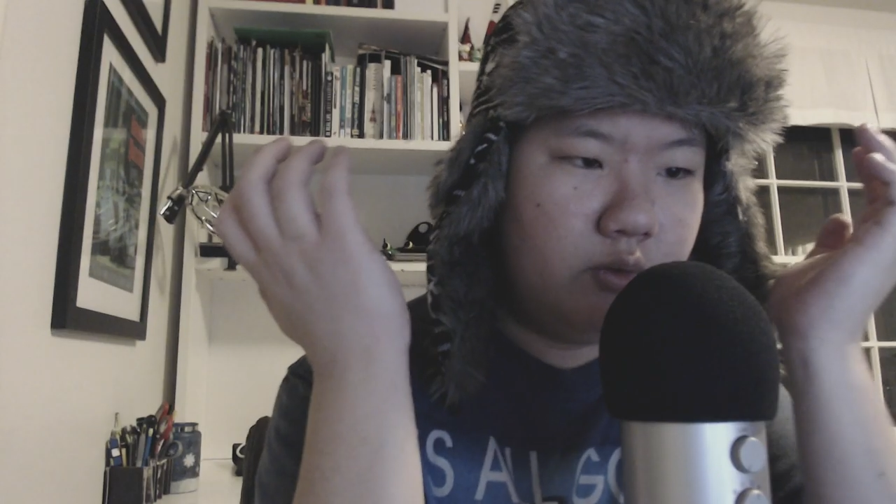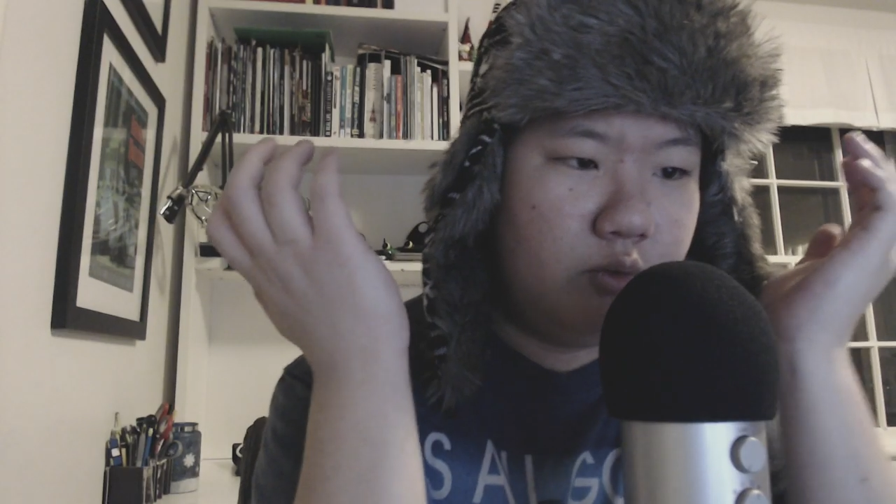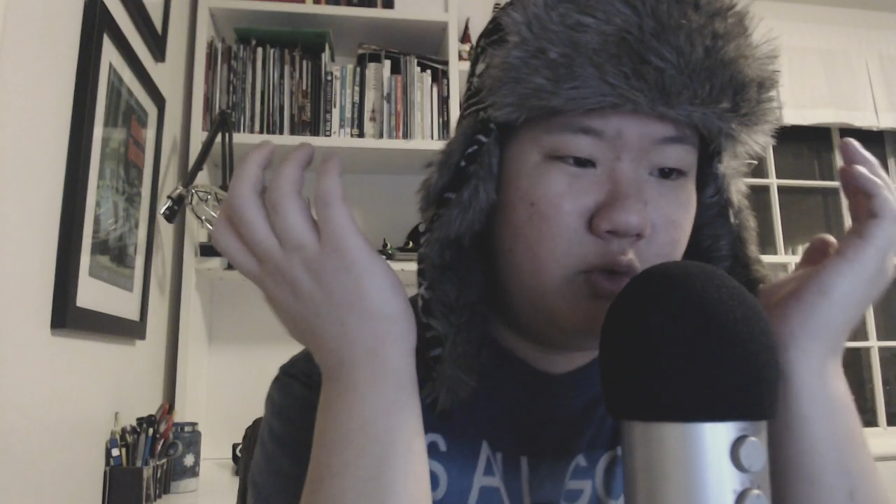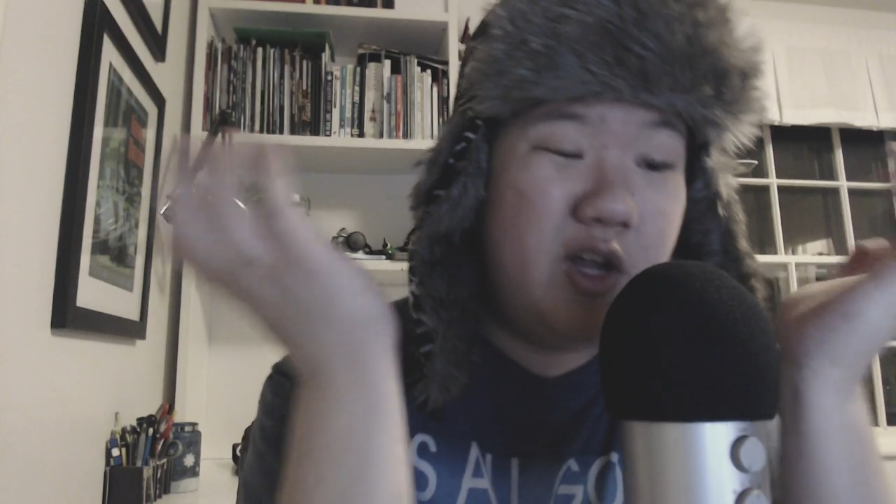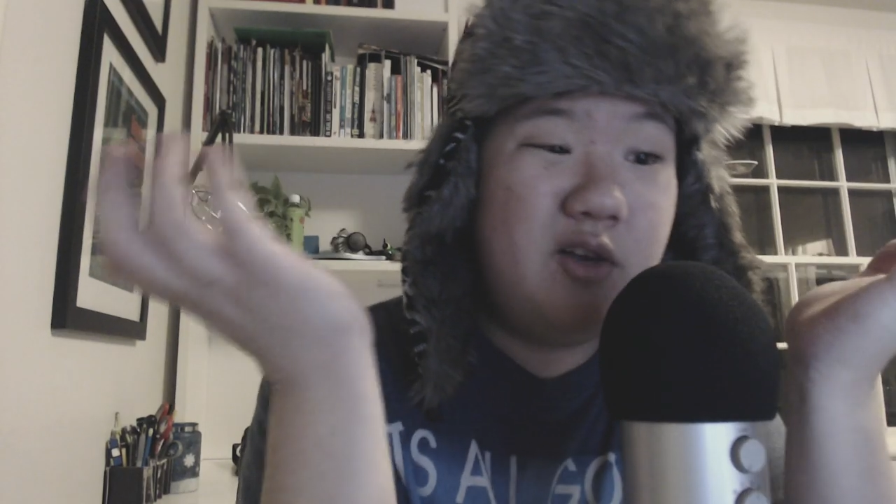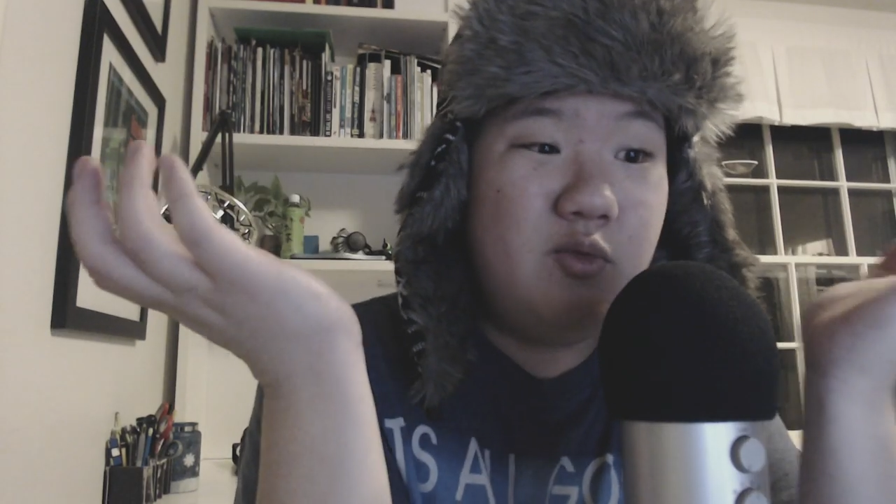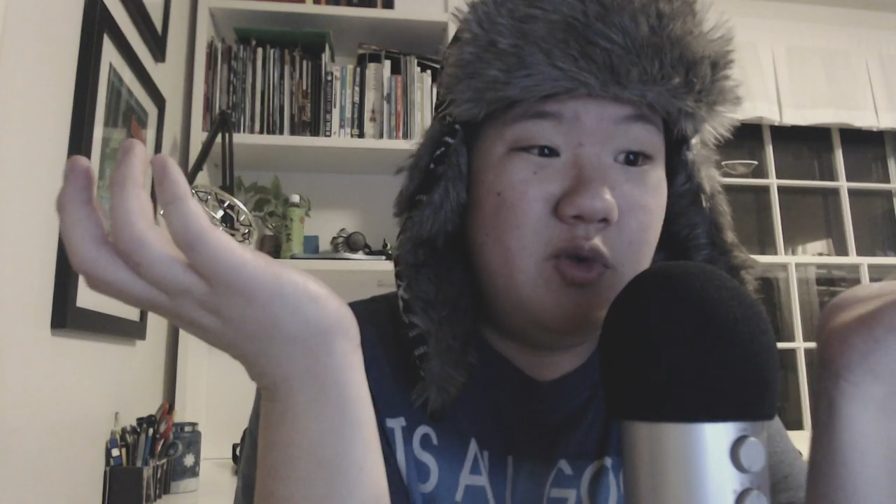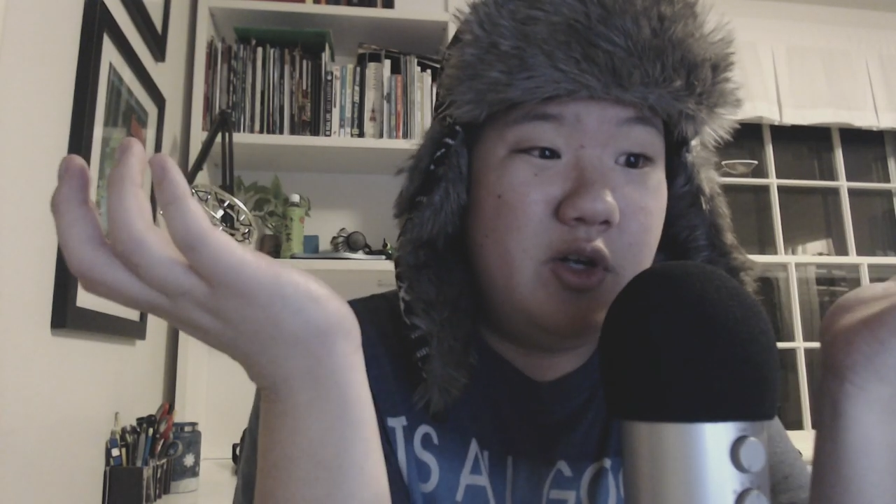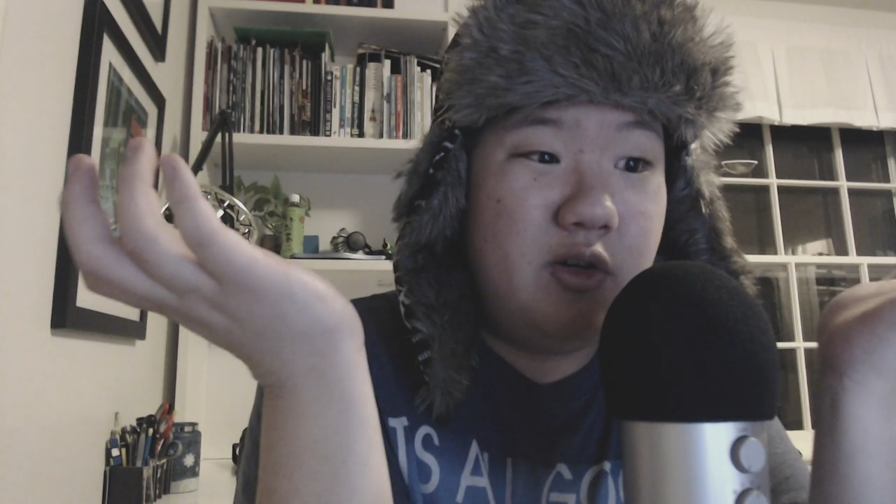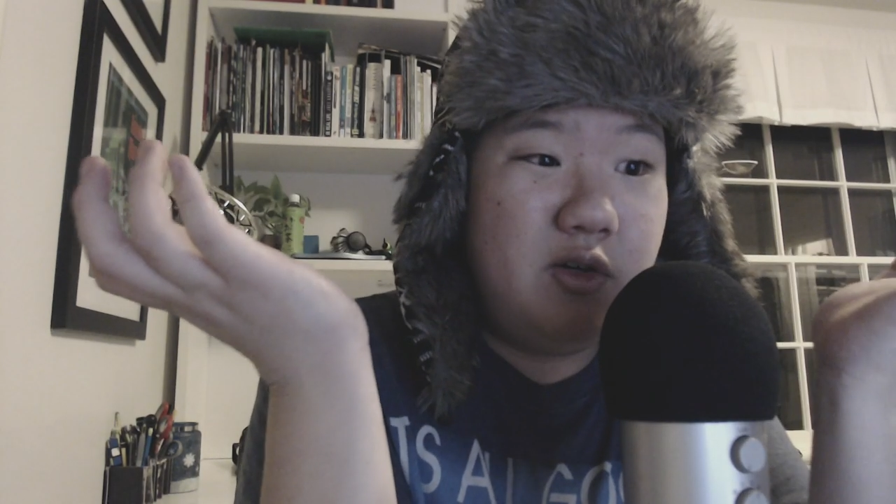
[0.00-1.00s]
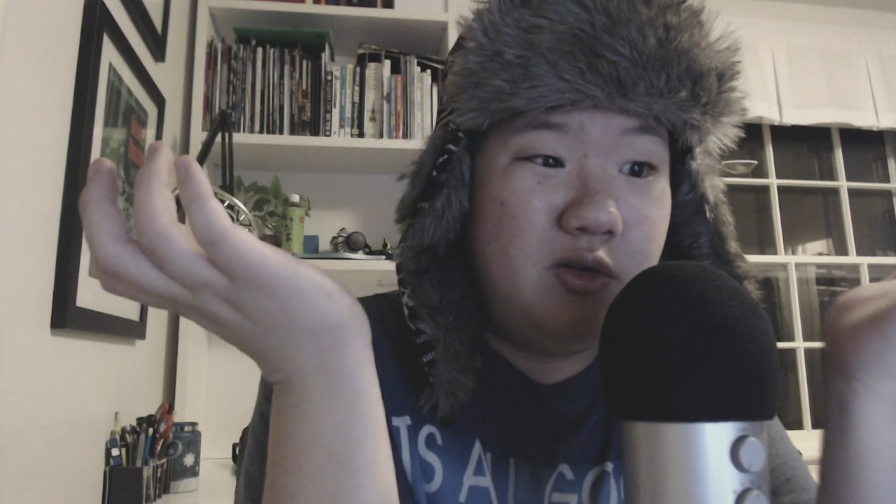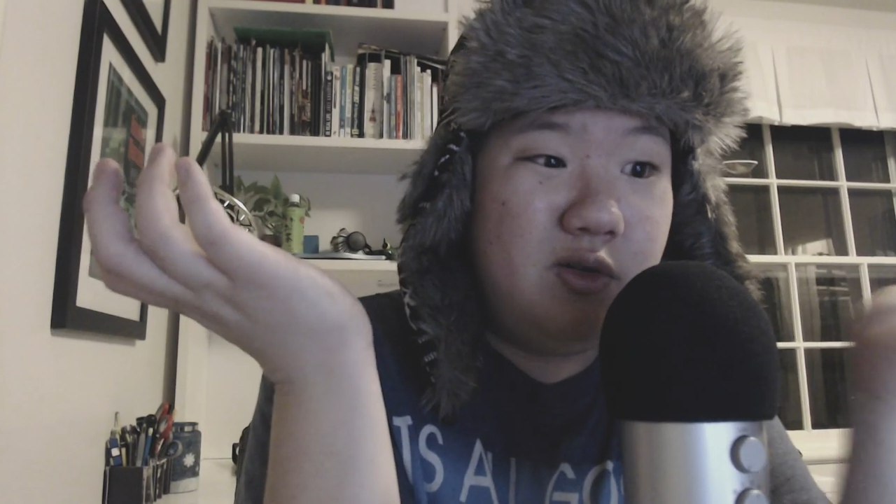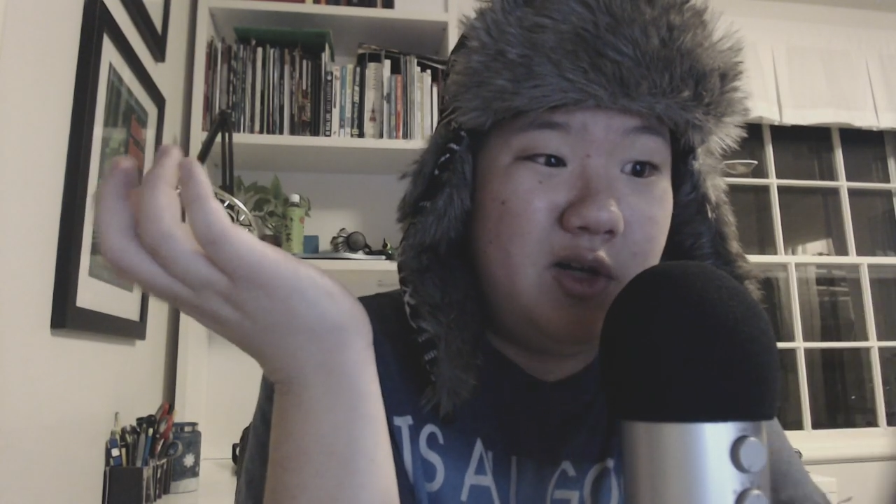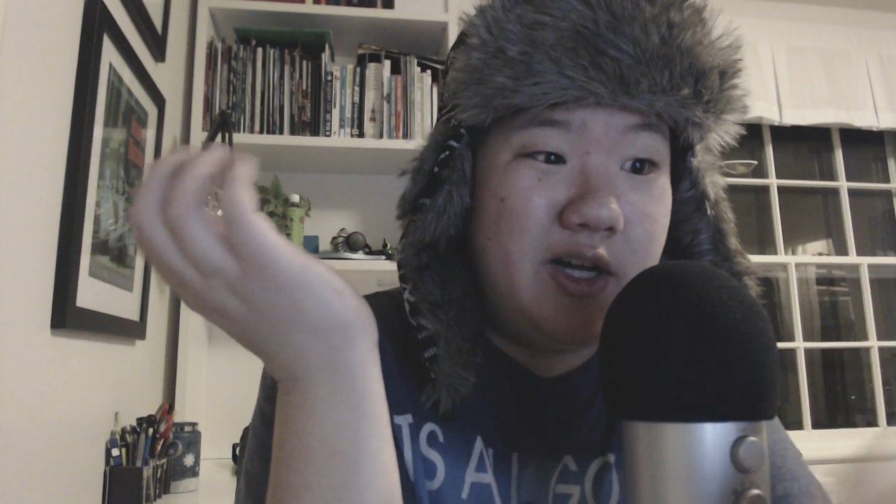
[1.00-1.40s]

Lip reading: When will